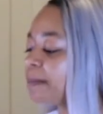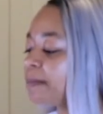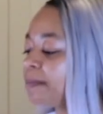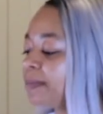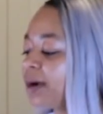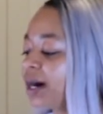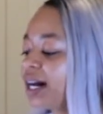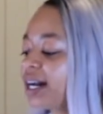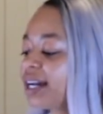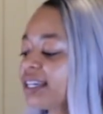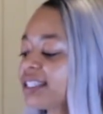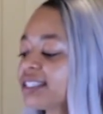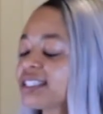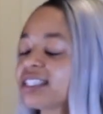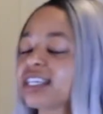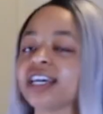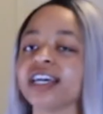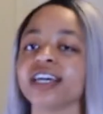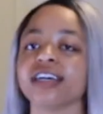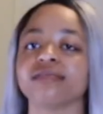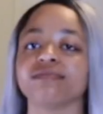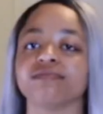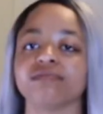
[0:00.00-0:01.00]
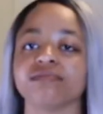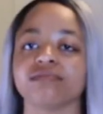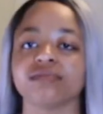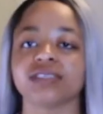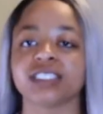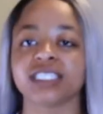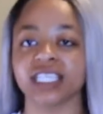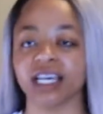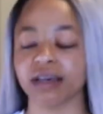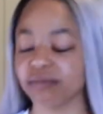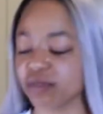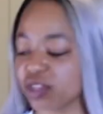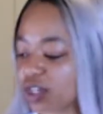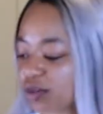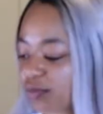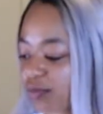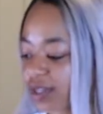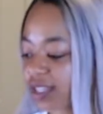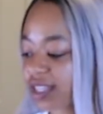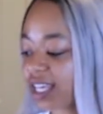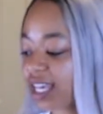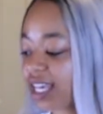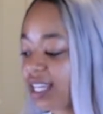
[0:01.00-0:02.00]
but something
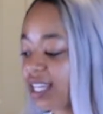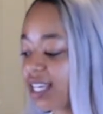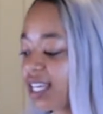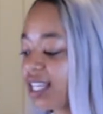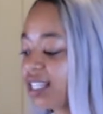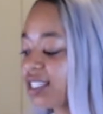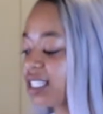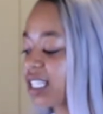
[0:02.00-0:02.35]
related,